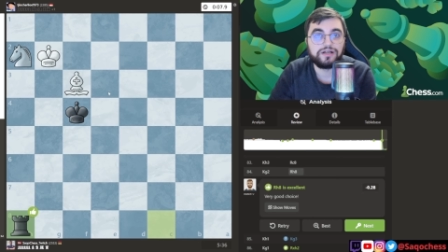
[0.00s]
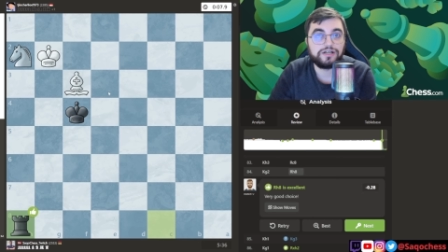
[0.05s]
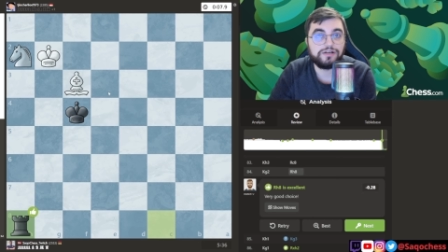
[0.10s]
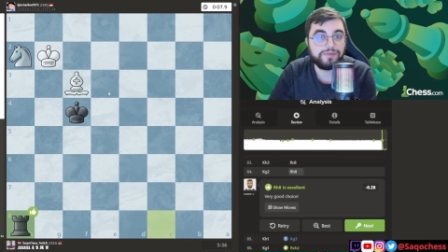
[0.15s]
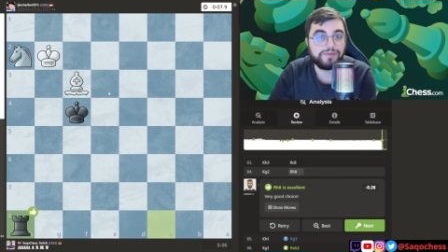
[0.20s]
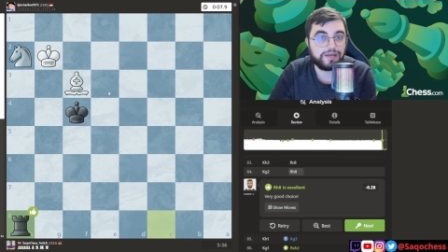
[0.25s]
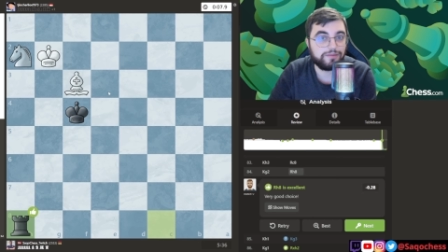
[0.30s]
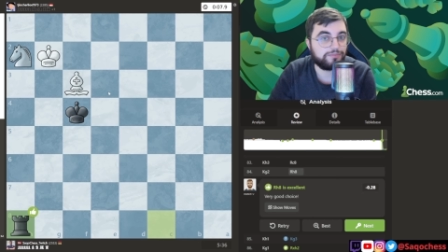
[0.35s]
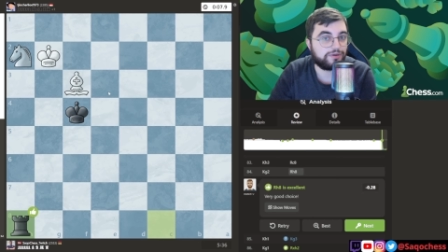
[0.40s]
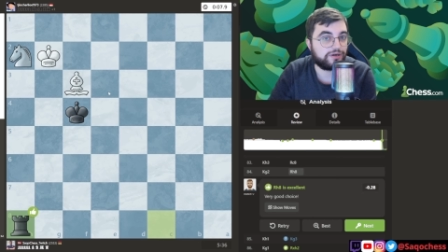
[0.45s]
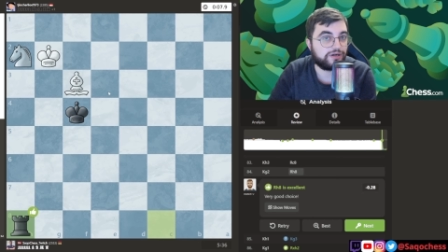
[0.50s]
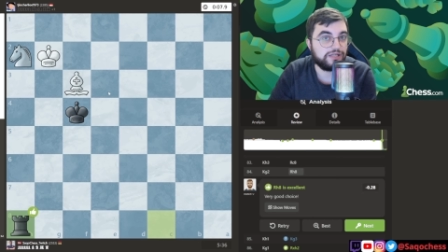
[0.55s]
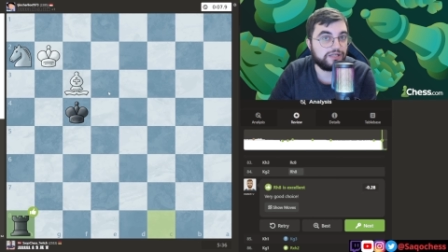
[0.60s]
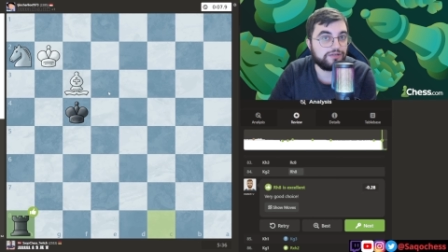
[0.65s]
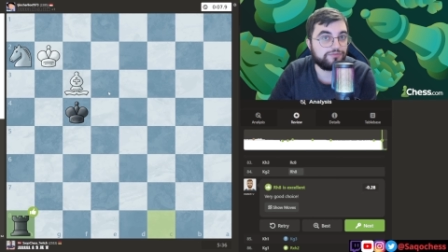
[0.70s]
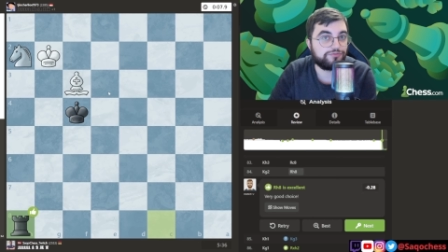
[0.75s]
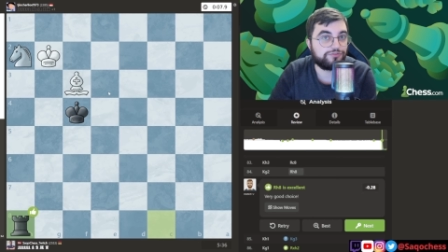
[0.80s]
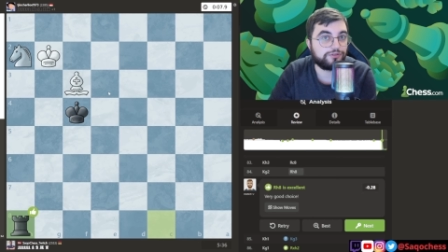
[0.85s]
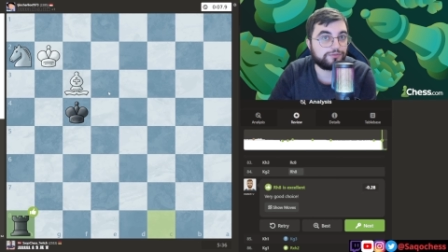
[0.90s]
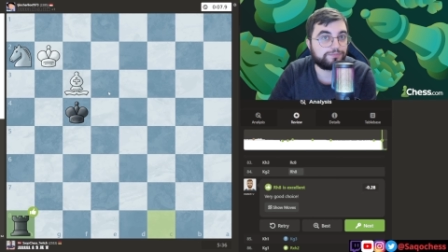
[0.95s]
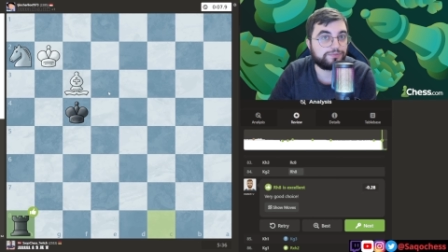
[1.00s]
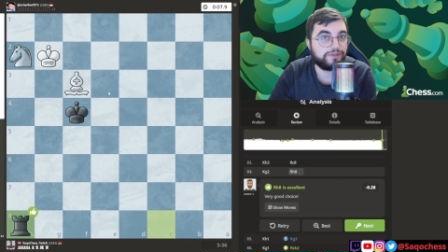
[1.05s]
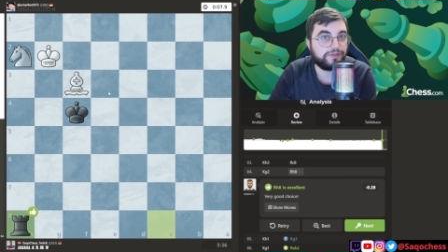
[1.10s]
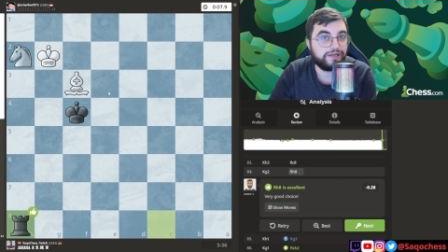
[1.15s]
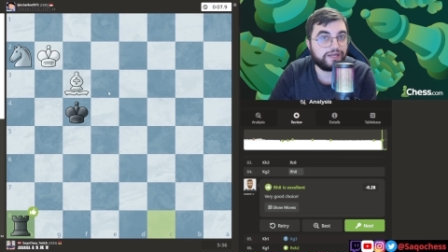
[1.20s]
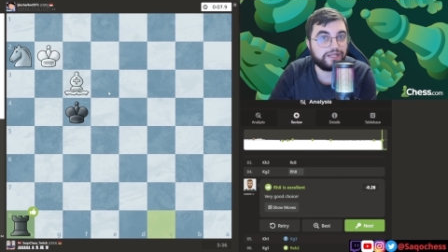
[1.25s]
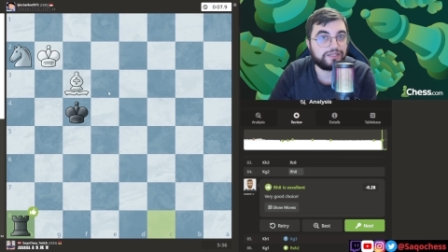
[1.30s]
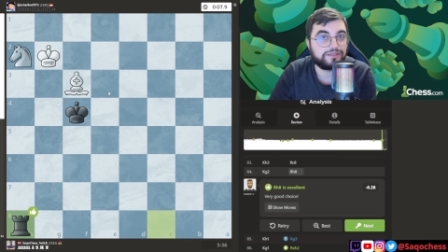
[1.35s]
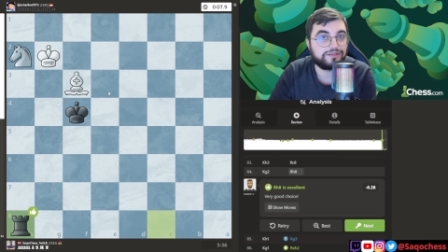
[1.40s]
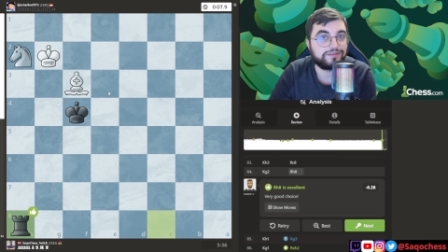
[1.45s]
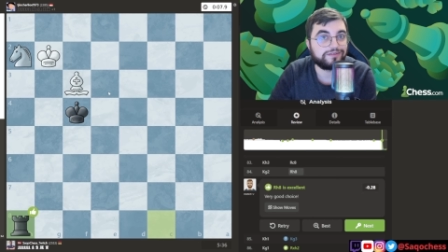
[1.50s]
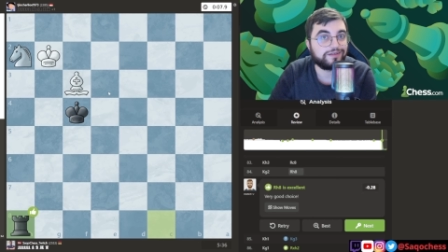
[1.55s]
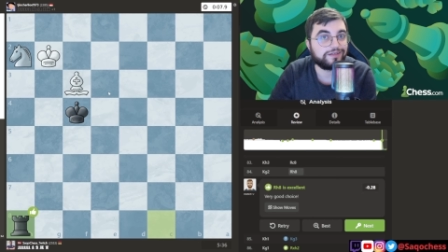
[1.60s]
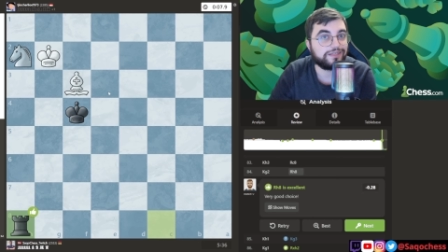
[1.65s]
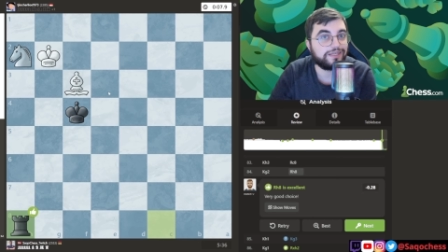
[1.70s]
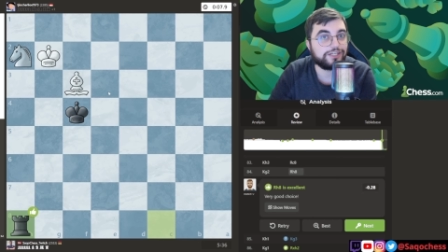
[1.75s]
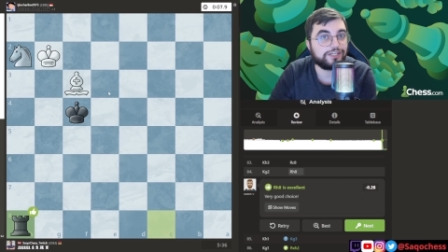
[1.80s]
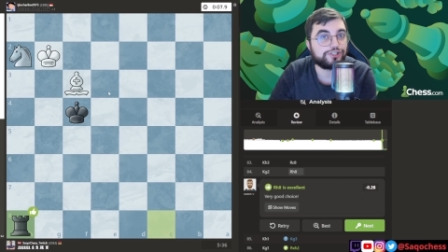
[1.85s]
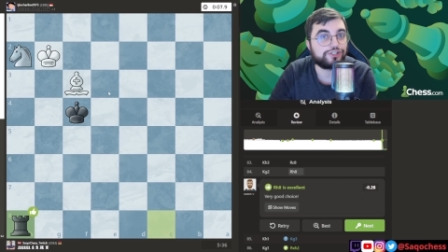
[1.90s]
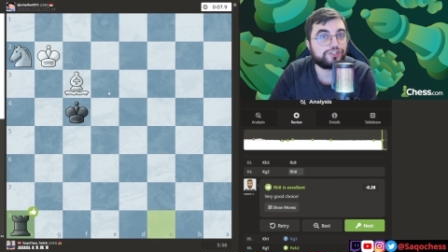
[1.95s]
Remember, if you played
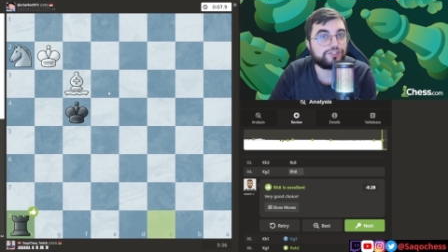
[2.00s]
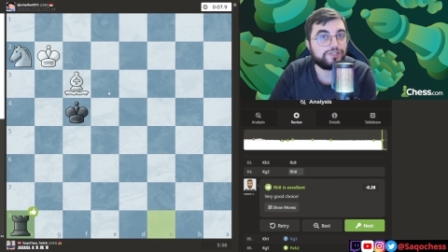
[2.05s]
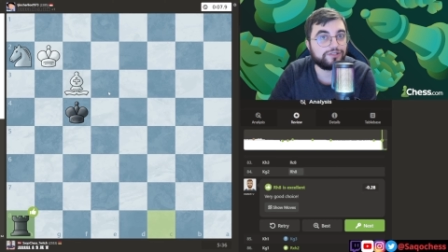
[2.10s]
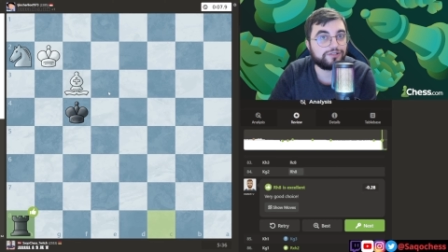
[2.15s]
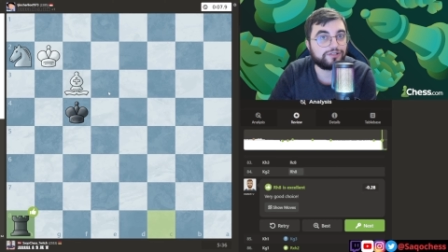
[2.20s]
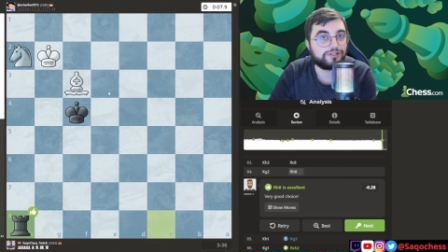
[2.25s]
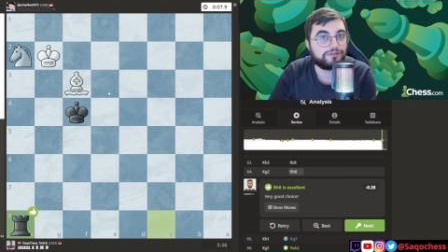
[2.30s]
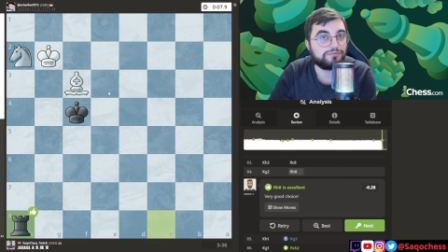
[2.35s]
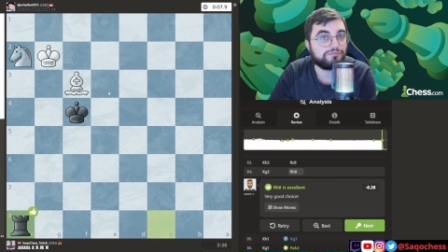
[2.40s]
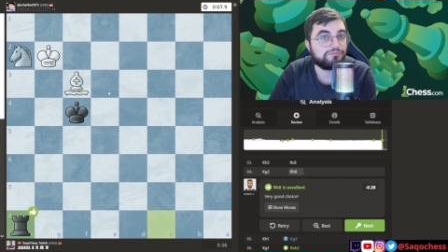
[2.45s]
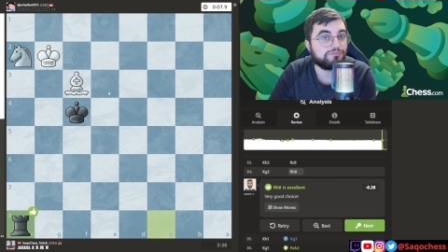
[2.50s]
against cheater,